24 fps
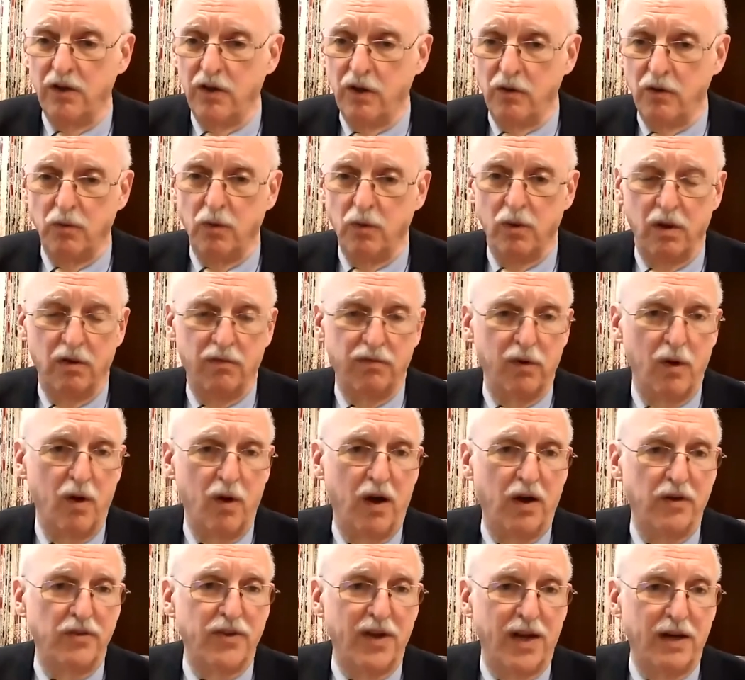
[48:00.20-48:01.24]
it a rule of law
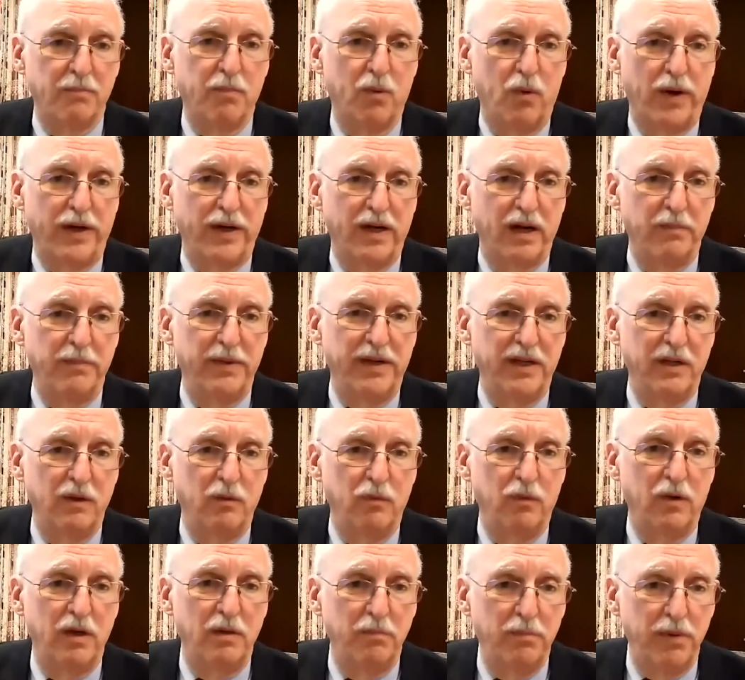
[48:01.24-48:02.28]
at that point. I mean, it
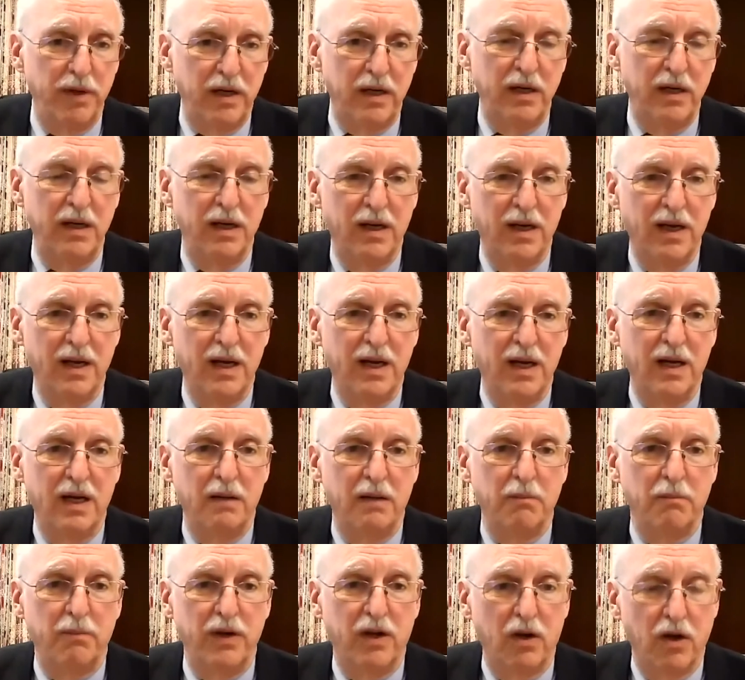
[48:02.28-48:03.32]
would be,
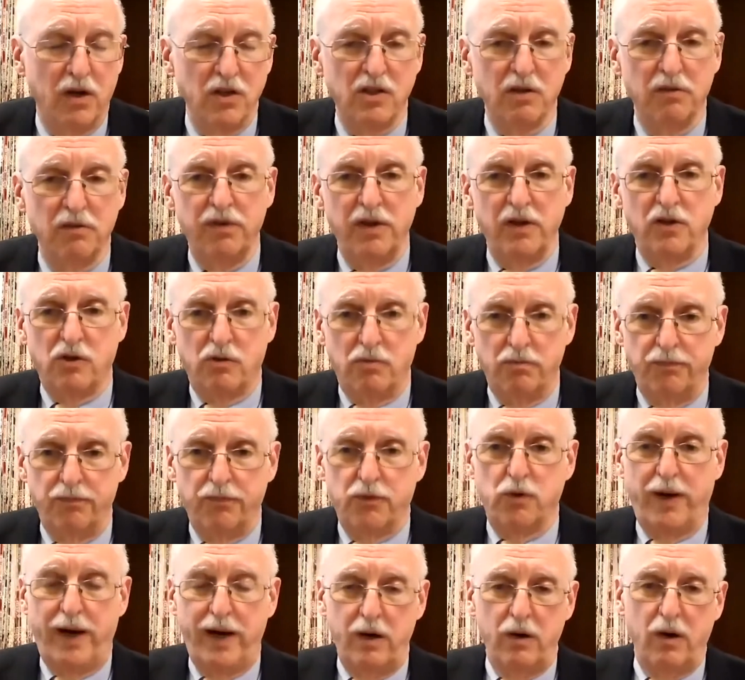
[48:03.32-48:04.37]
because of these
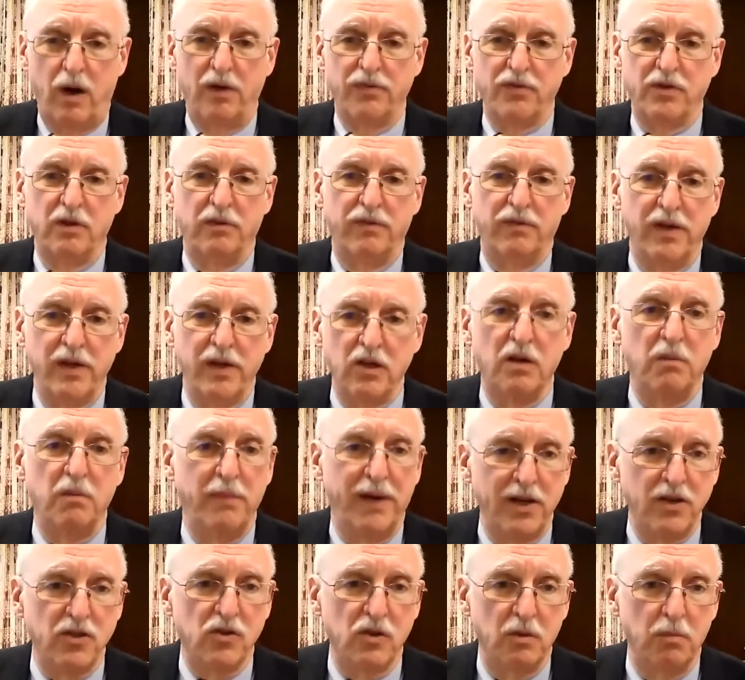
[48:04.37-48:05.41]
trade-offs of
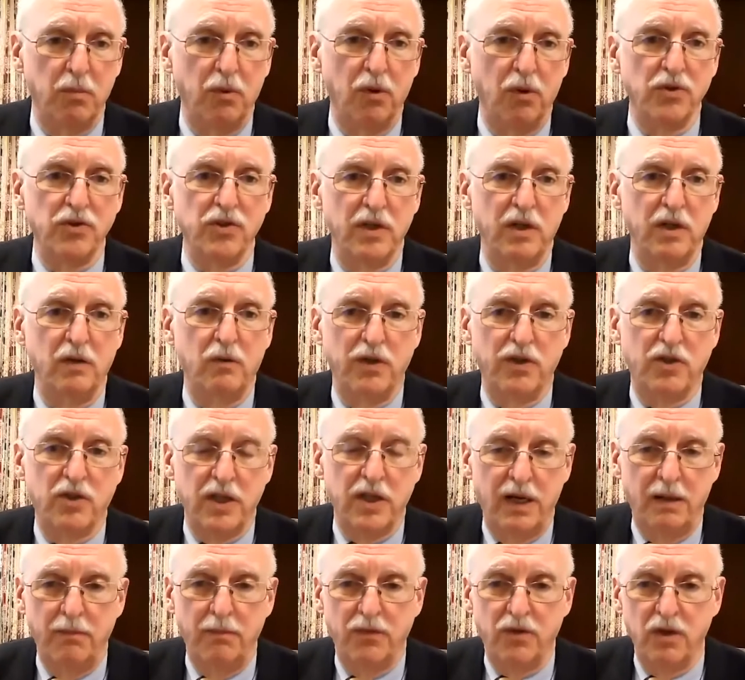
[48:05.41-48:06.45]
incommensurables, it would
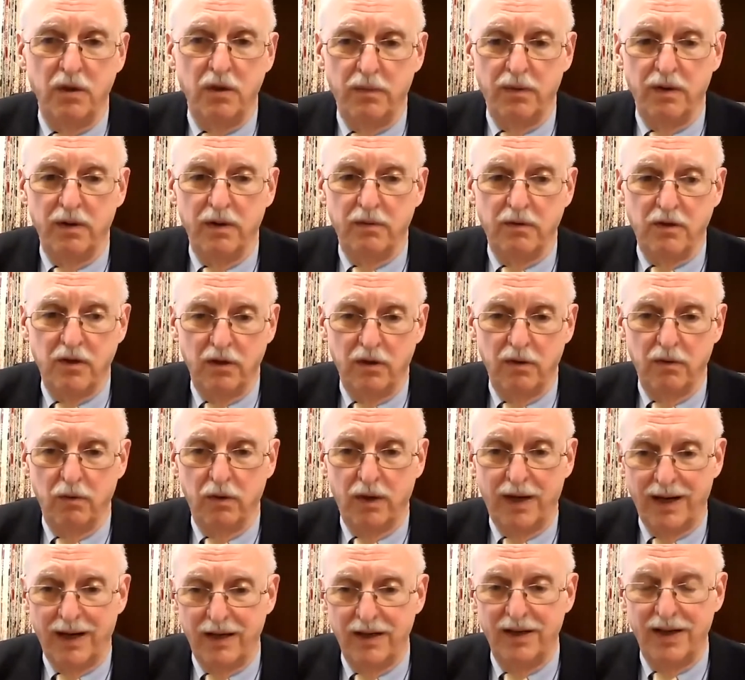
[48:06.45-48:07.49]
seem to, it
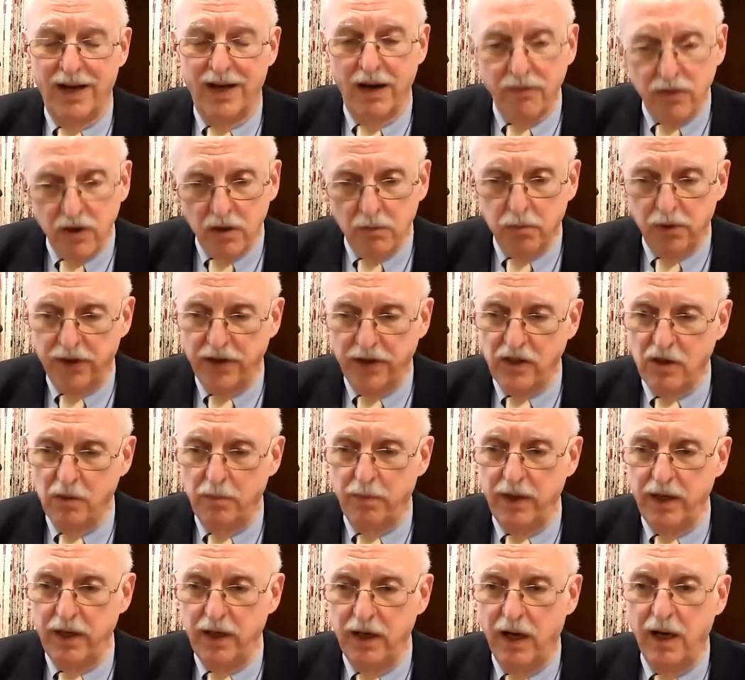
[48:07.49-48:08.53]
would inevitably to
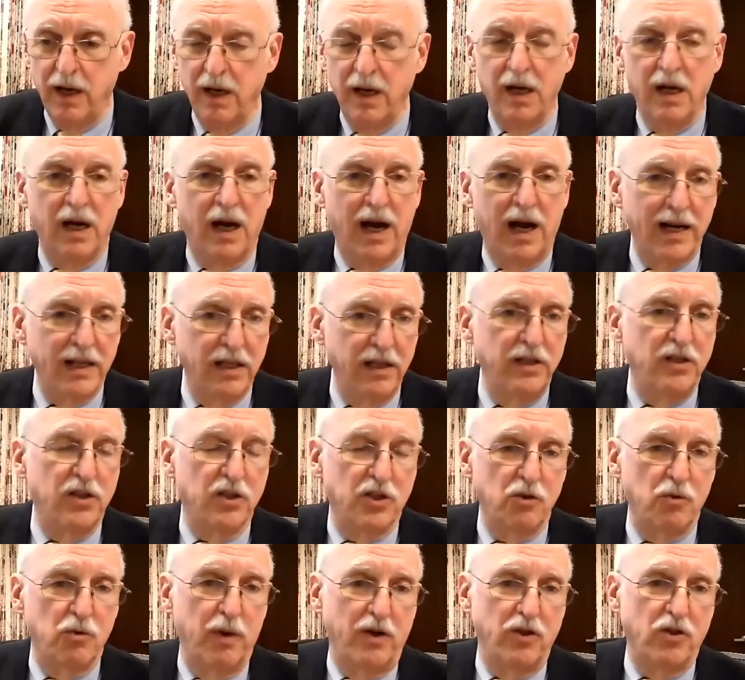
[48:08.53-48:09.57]
be highly
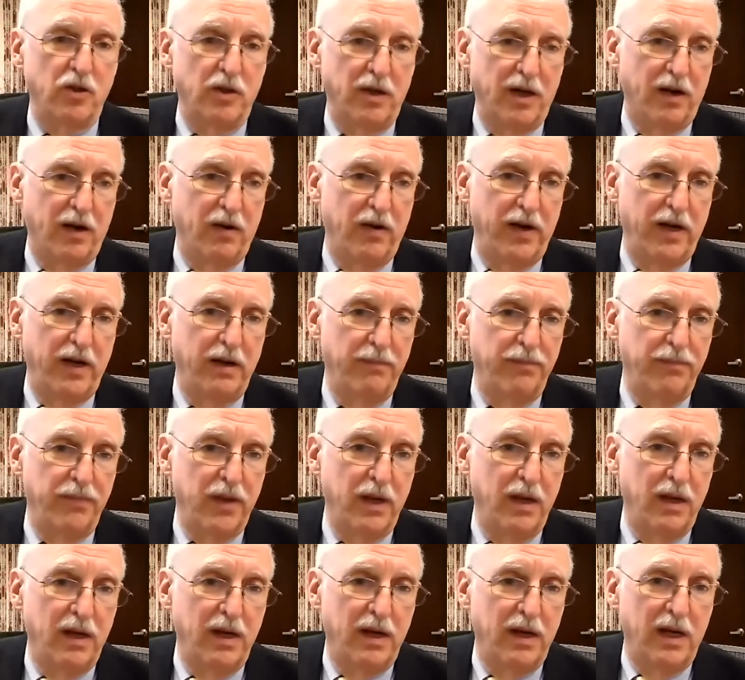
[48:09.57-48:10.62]
discretionary.
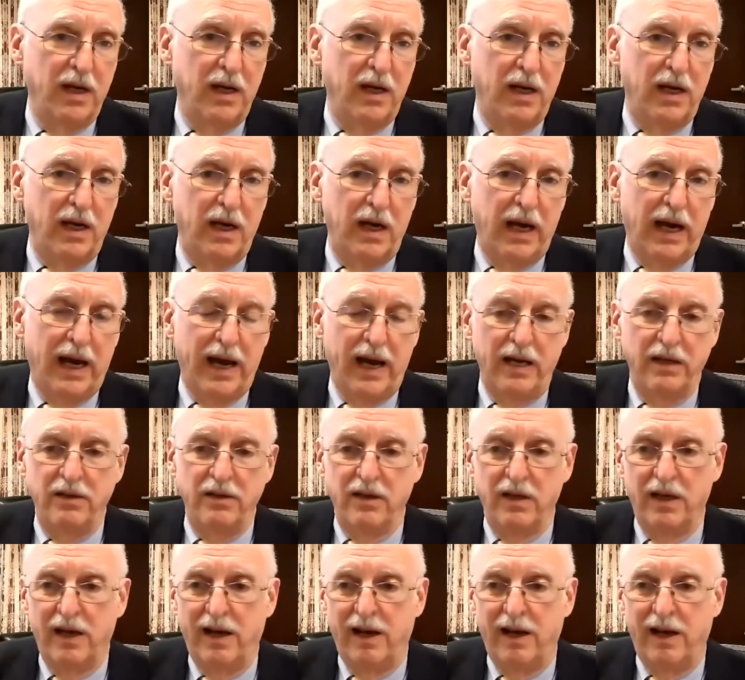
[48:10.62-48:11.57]
And